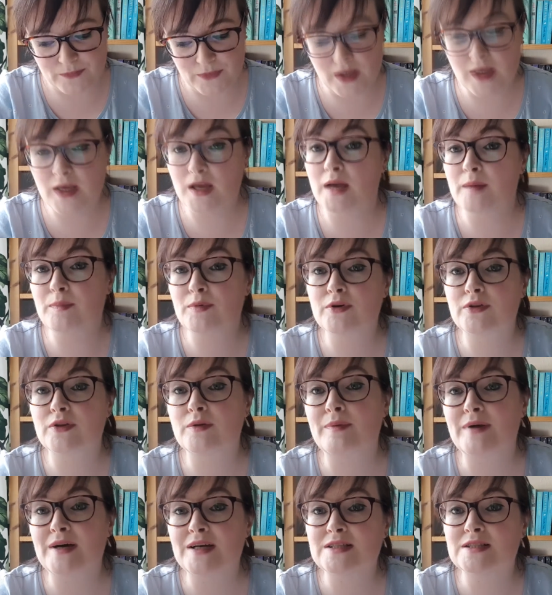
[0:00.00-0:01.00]
A book
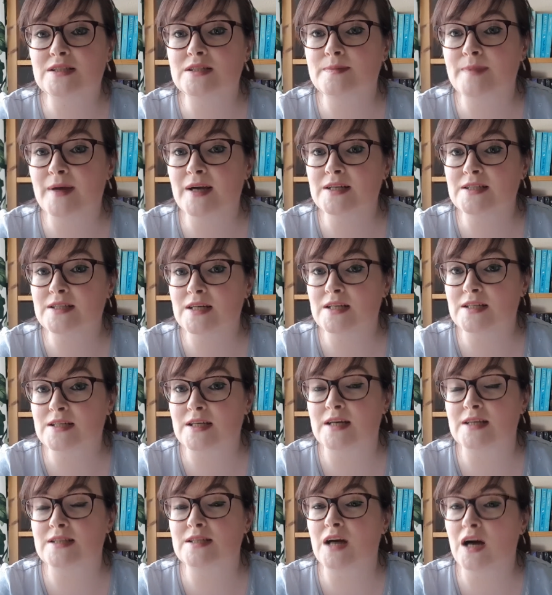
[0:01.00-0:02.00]
that passed the Bechdel
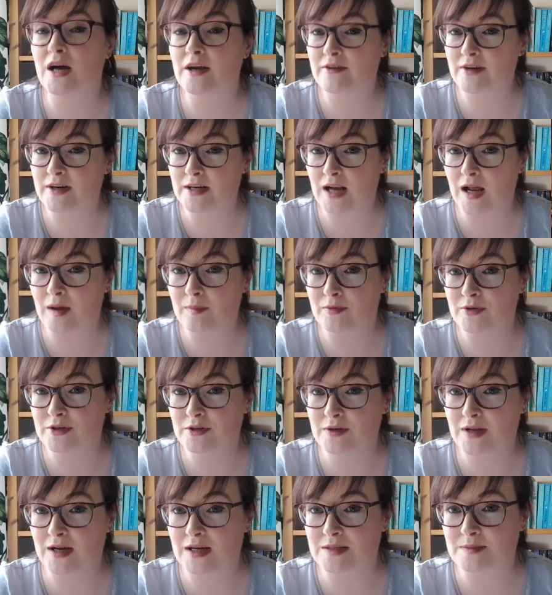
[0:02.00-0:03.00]
test, I read Clap When
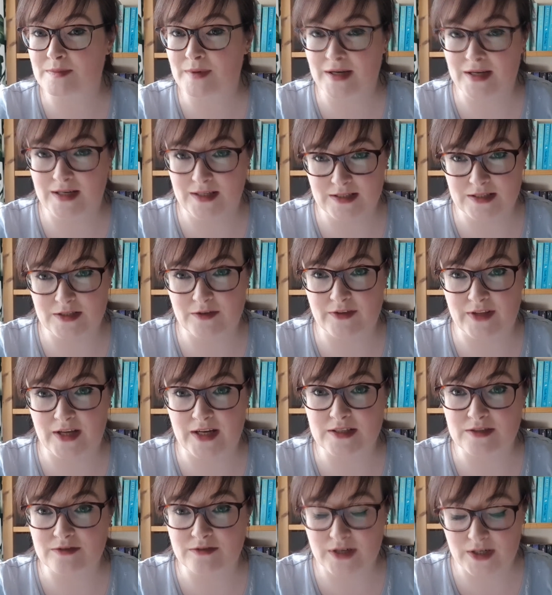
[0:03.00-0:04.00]
You Land by Elizabeth
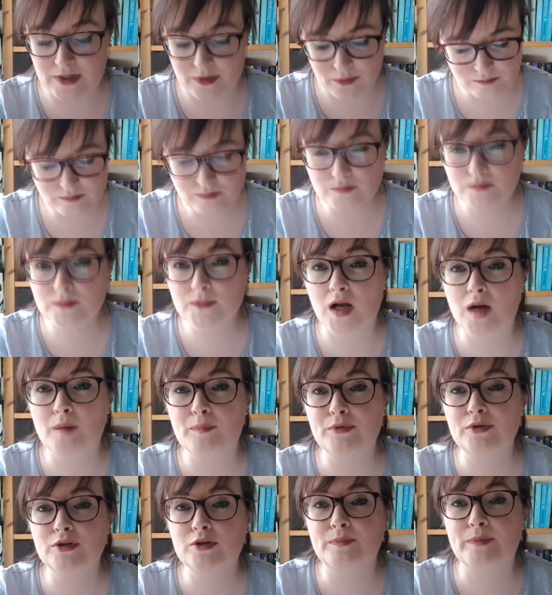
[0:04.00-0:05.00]
Acevedo. A
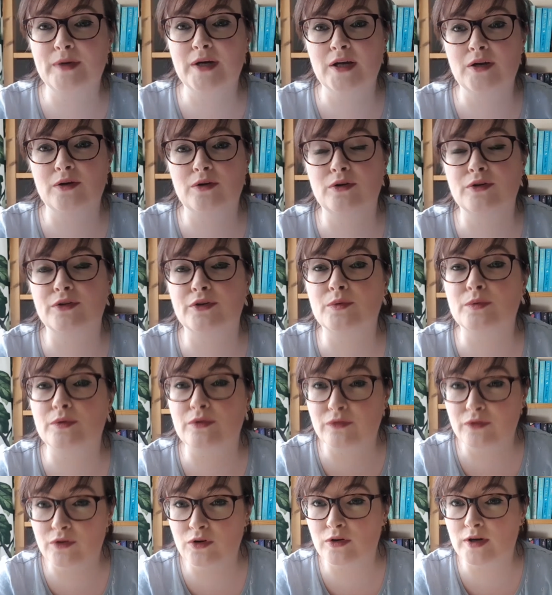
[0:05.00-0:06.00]
book by an author with
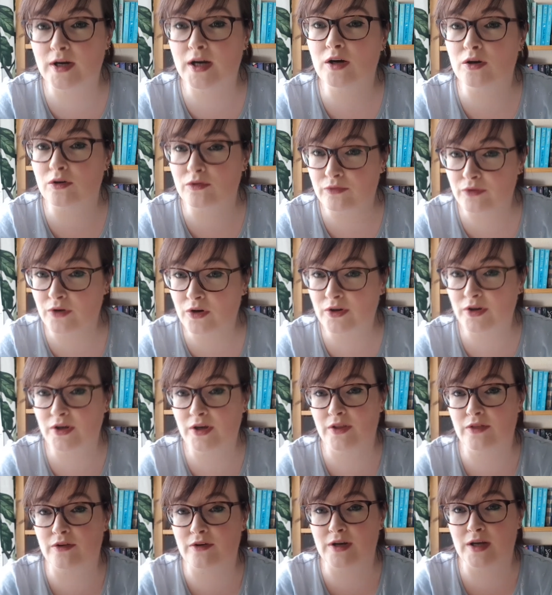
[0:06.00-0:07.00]
flora or fauna
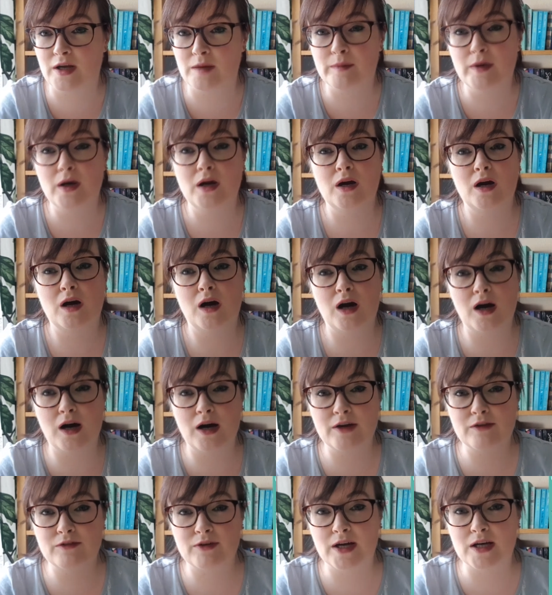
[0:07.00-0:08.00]
in their name,
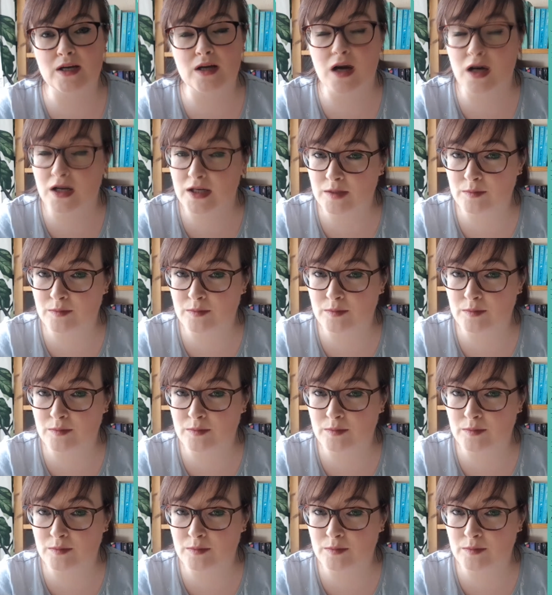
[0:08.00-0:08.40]
I read Holly